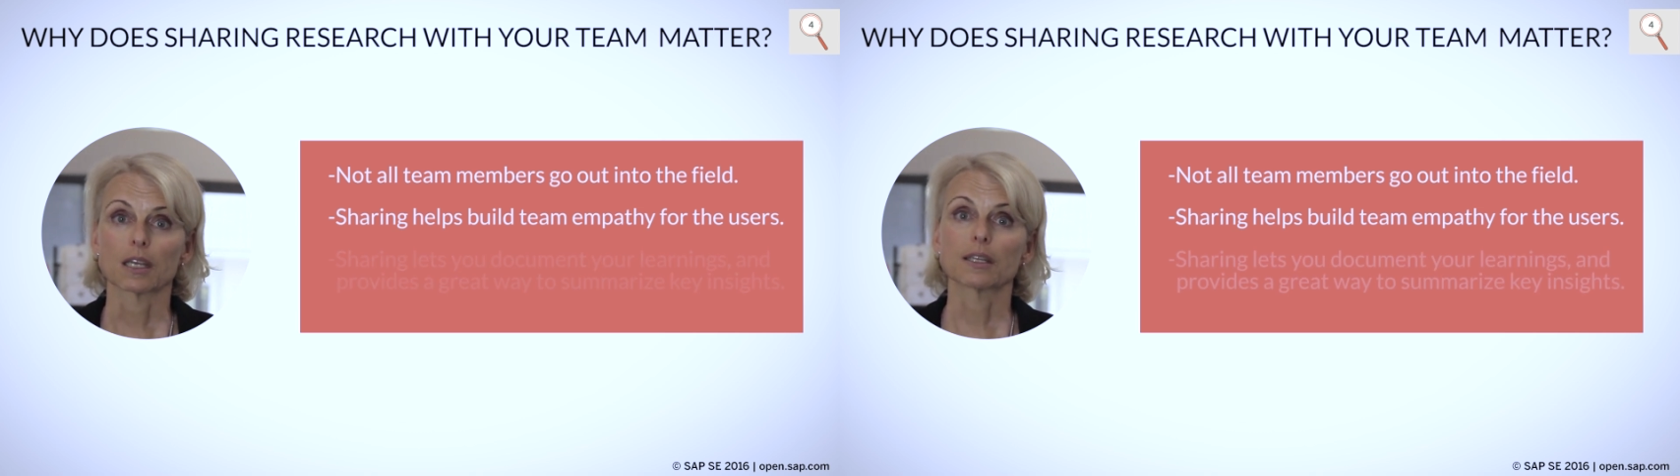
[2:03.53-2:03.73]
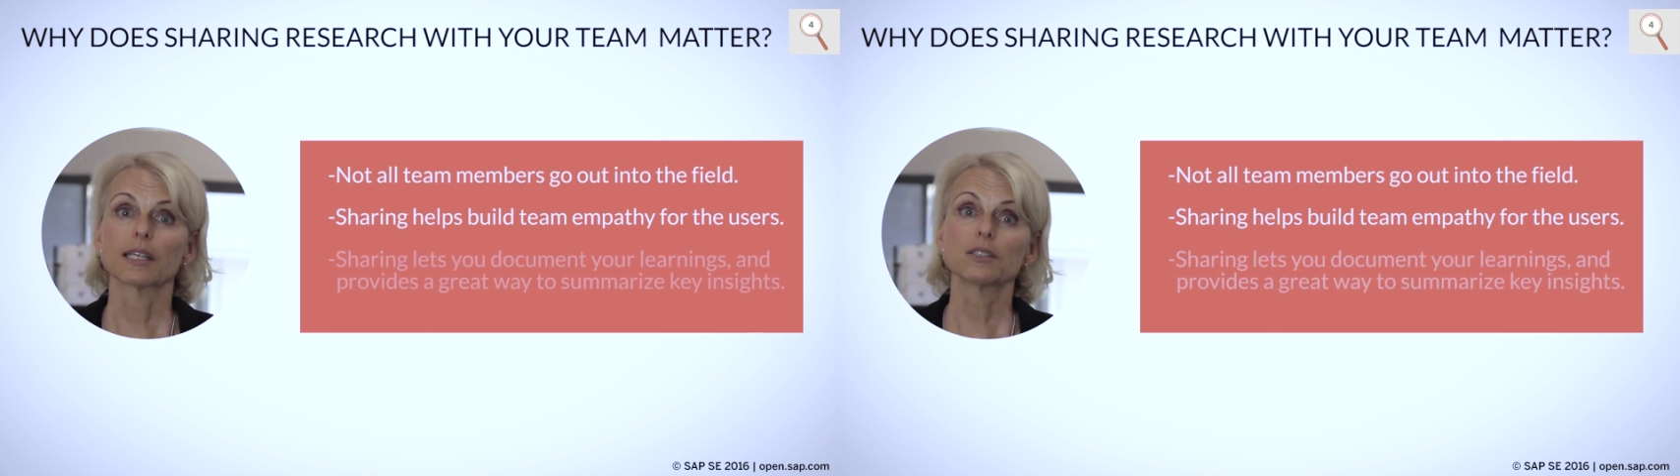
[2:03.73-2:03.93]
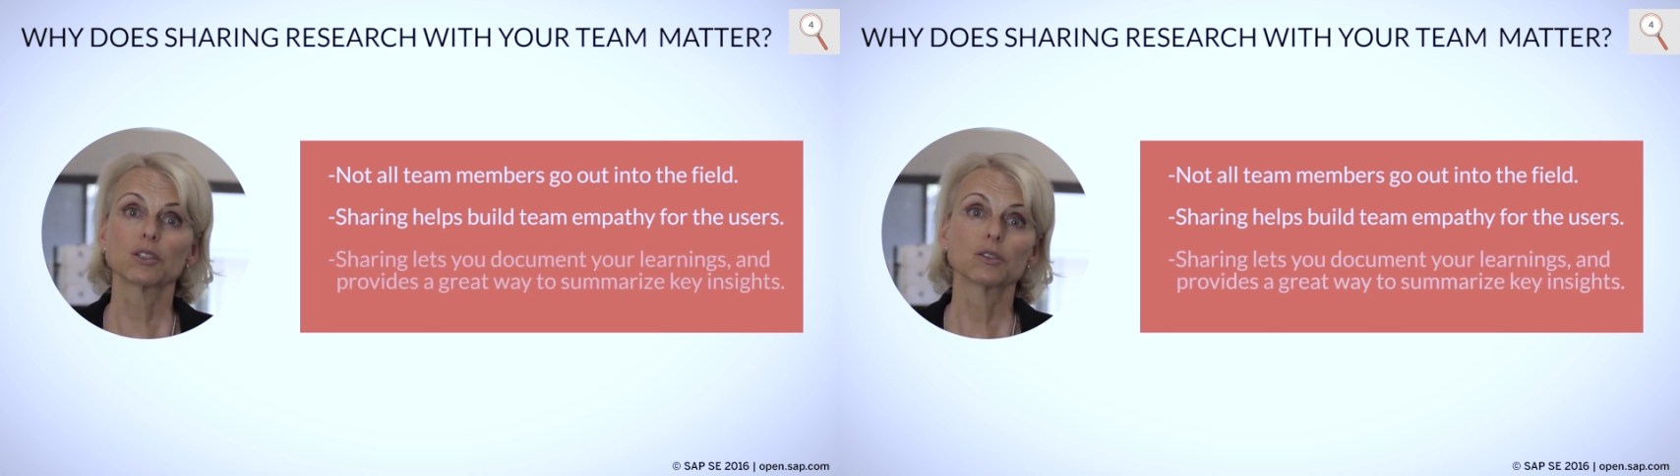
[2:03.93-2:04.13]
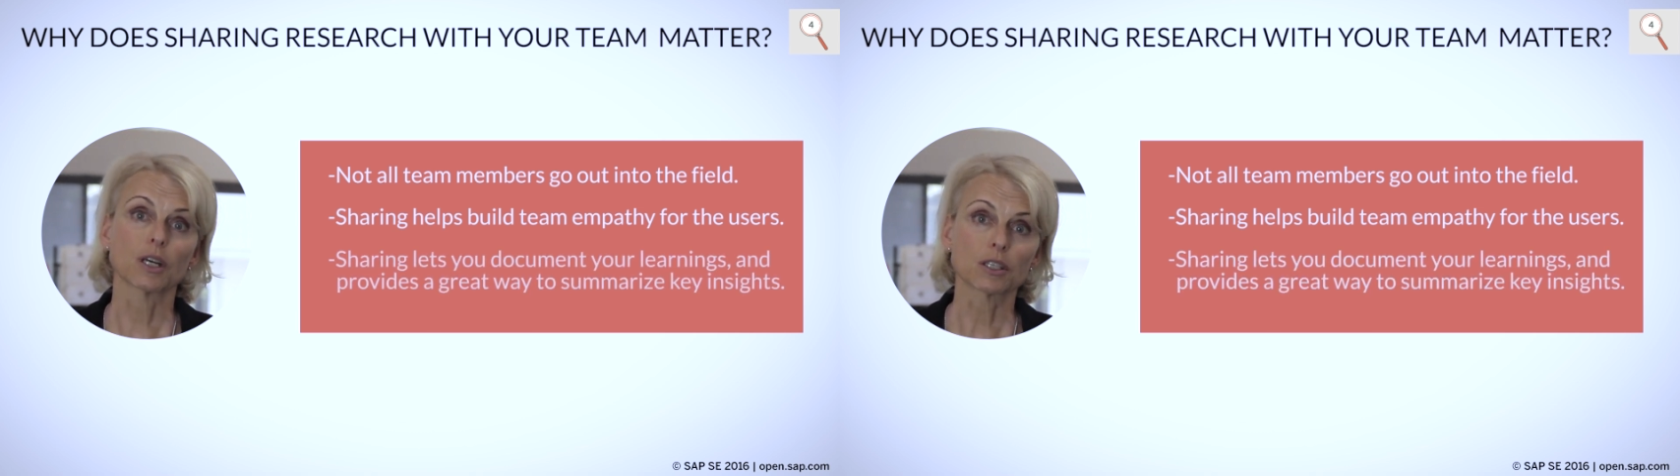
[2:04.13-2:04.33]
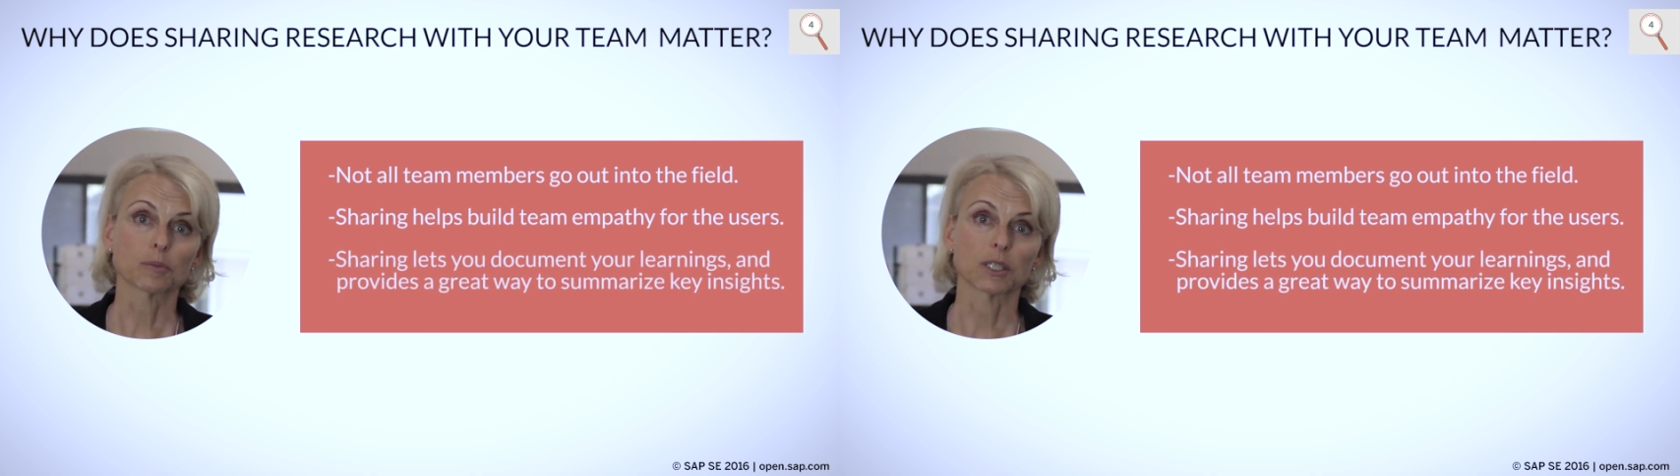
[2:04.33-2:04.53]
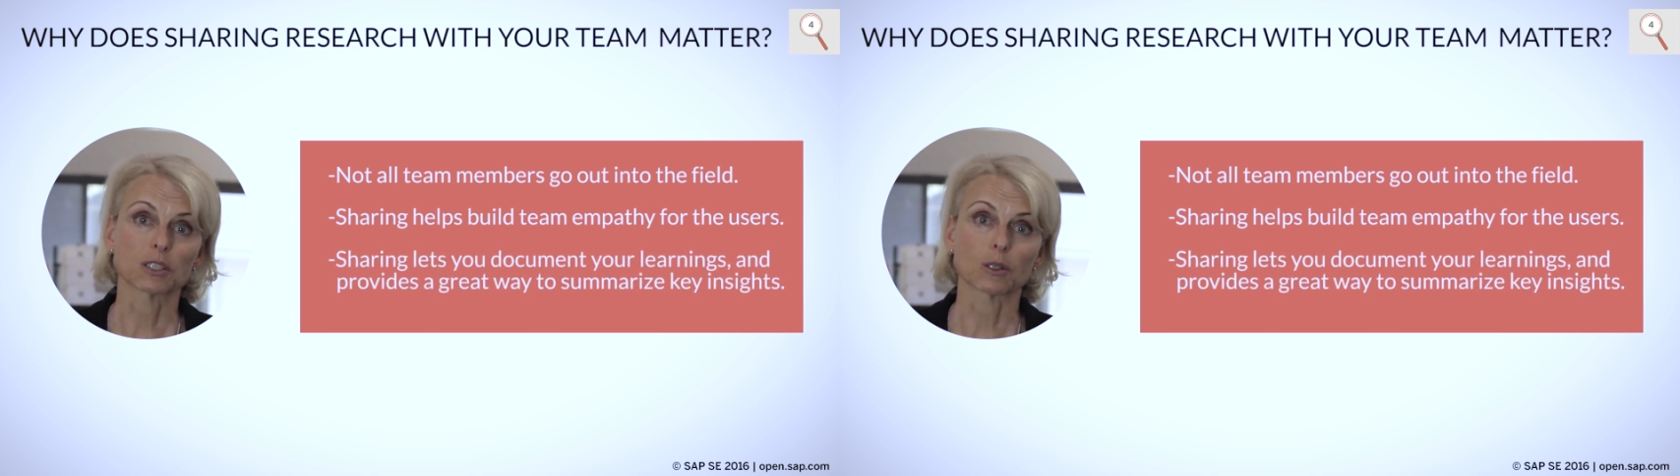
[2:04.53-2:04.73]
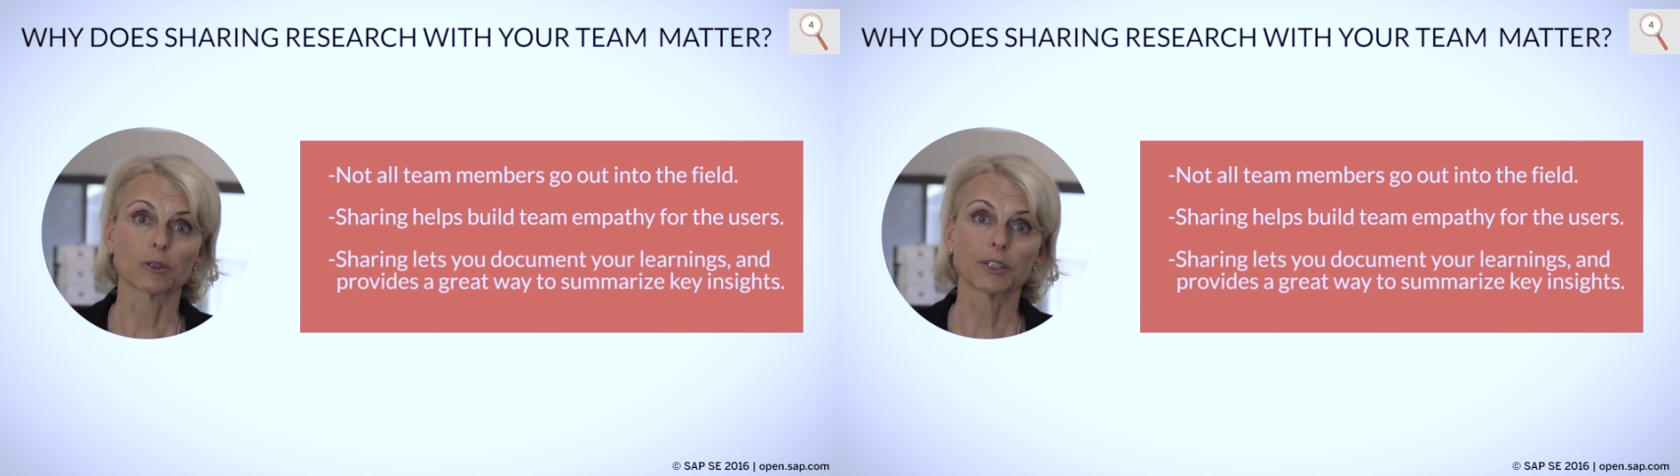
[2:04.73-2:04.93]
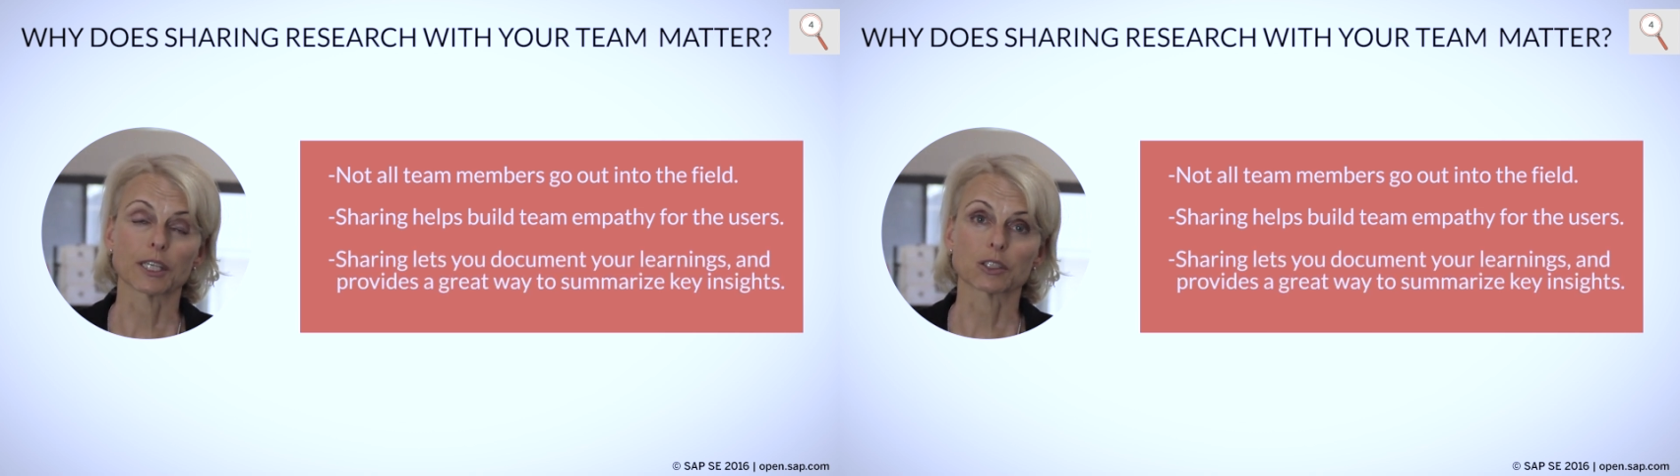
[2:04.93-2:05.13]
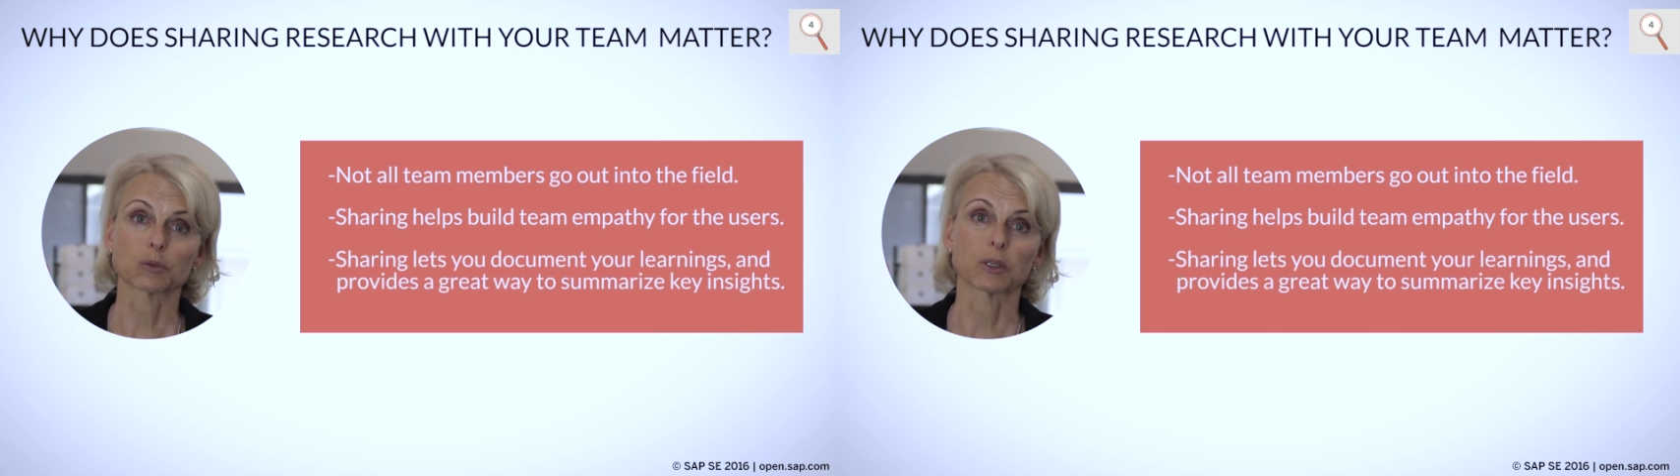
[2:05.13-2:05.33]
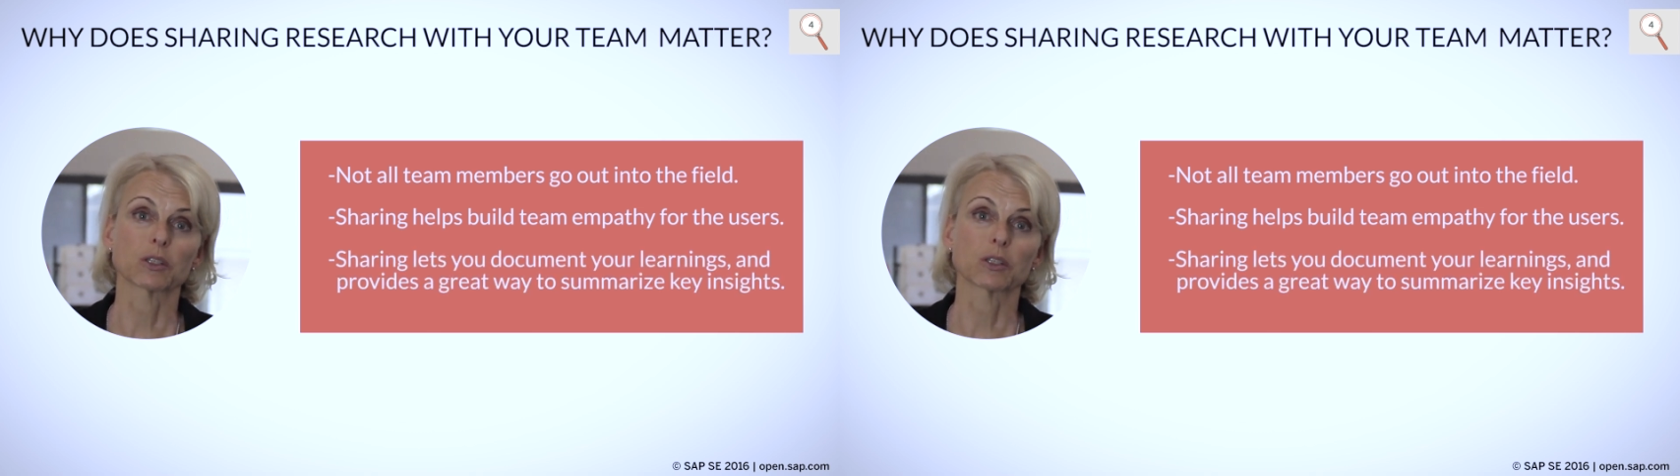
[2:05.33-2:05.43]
It lets you document your learnings